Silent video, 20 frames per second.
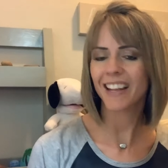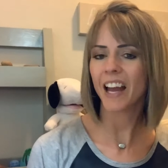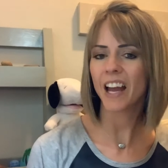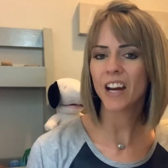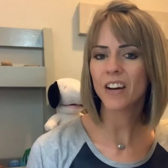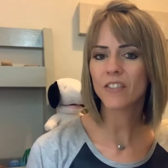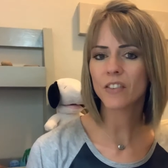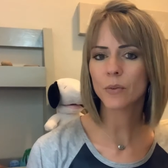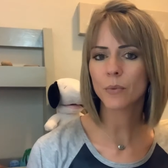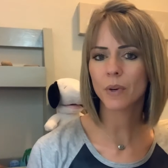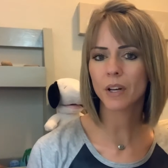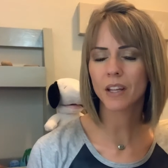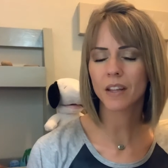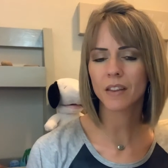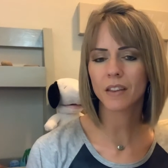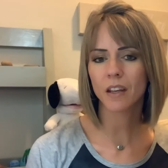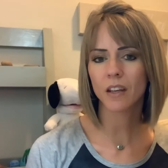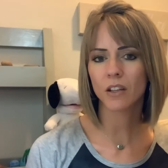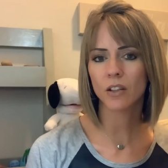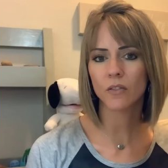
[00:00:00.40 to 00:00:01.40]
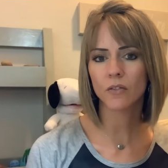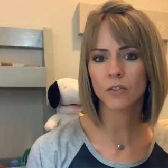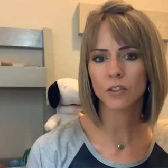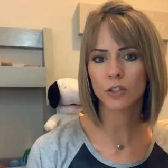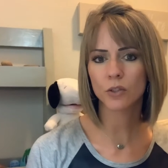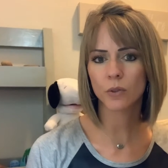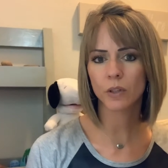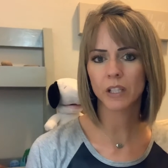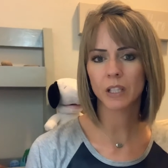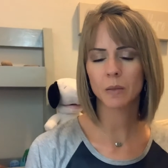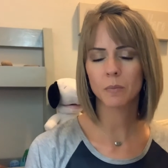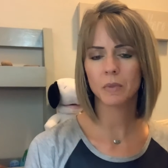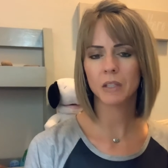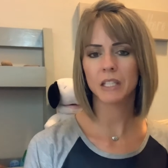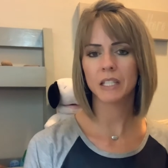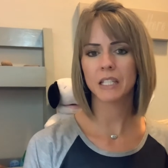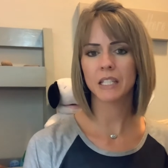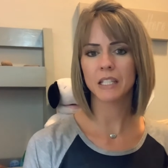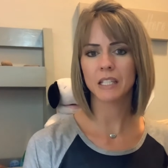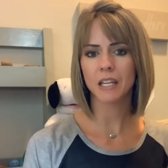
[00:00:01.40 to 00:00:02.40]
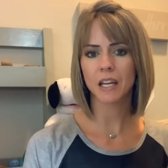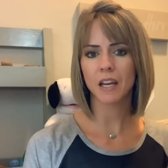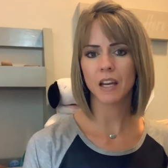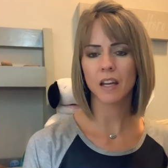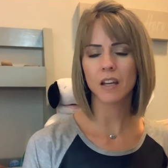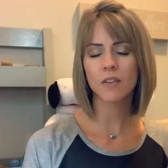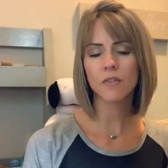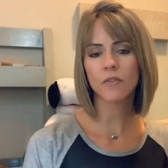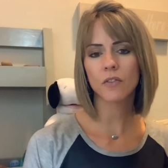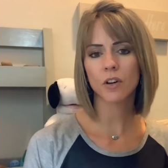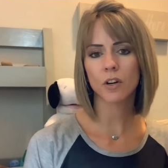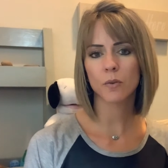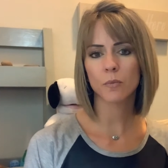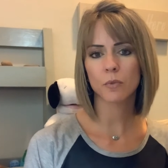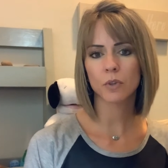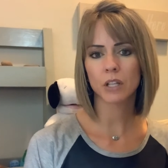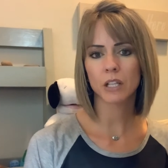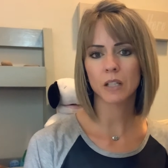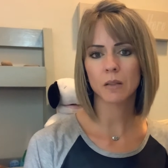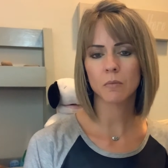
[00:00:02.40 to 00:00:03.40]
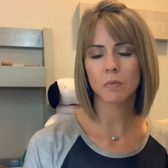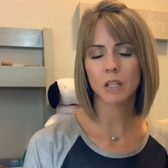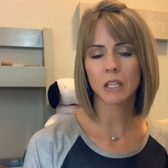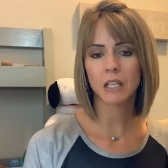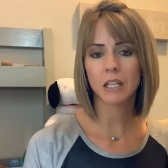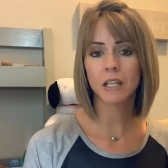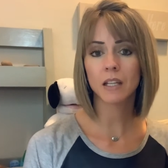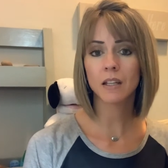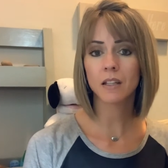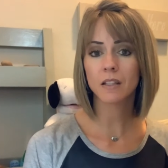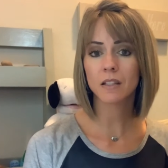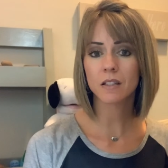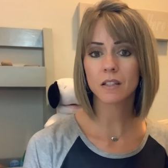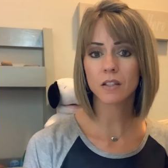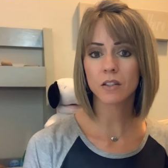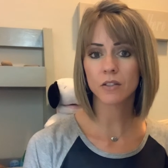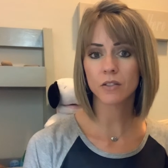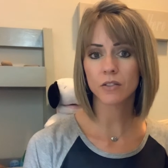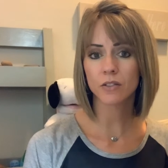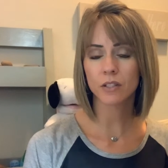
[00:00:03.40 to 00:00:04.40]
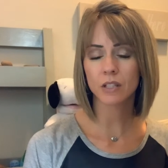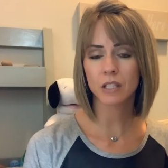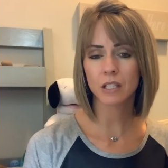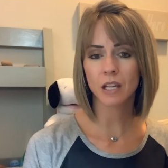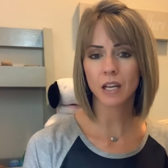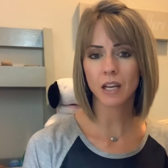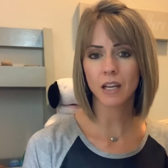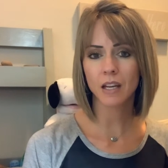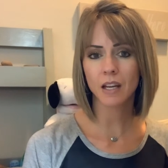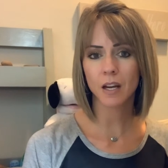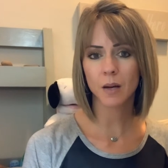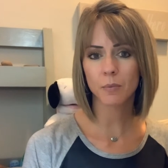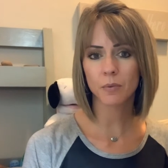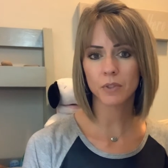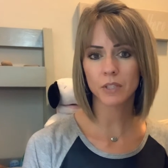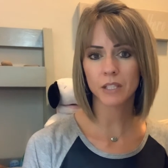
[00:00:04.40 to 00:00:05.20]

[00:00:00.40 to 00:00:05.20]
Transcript: everyone, thank you for joining me today for our morning meeting. It is Thursday, April